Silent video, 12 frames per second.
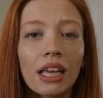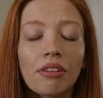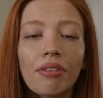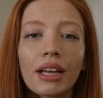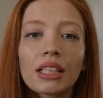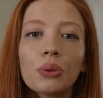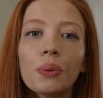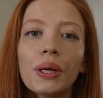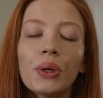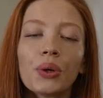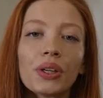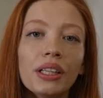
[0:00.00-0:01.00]
In fact, the way
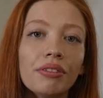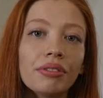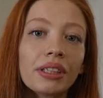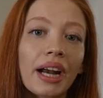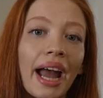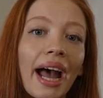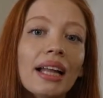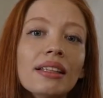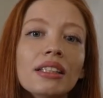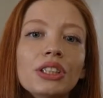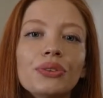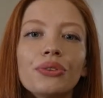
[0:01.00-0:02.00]
your liver
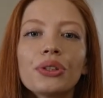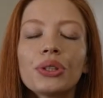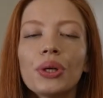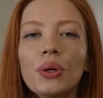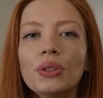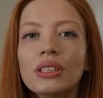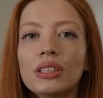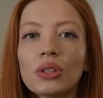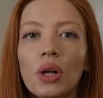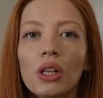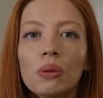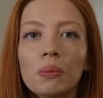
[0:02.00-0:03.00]
handles fructose, it's
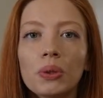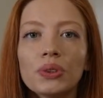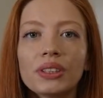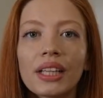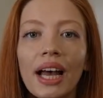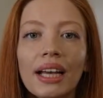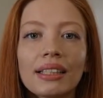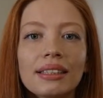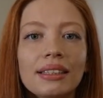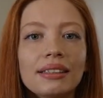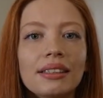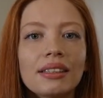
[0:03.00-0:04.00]
almost
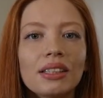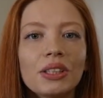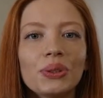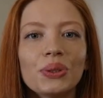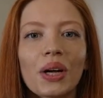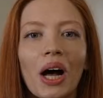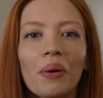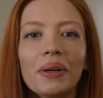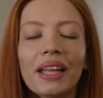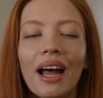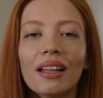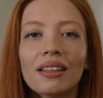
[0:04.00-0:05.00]
identical to how
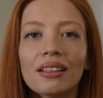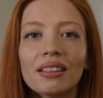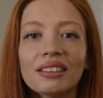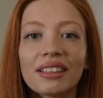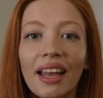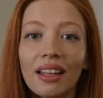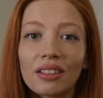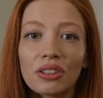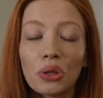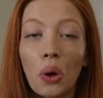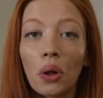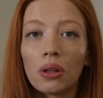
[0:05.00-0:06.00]
it handles
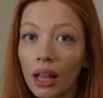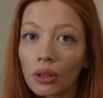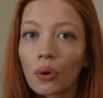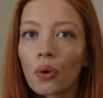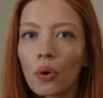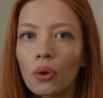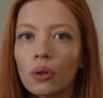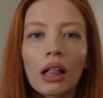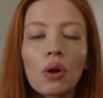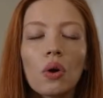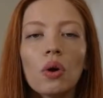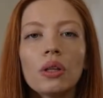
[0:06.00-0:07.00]
ethanol, alcohol.
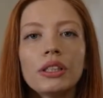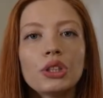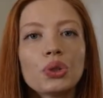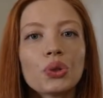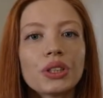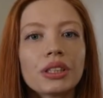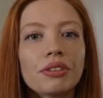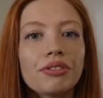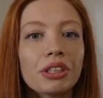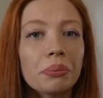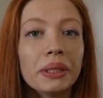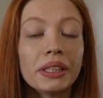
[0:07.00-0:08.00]
Alcohol is just
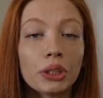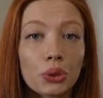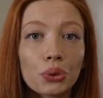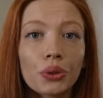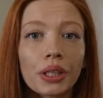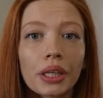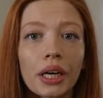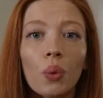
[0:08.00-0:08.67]
fermented sugar.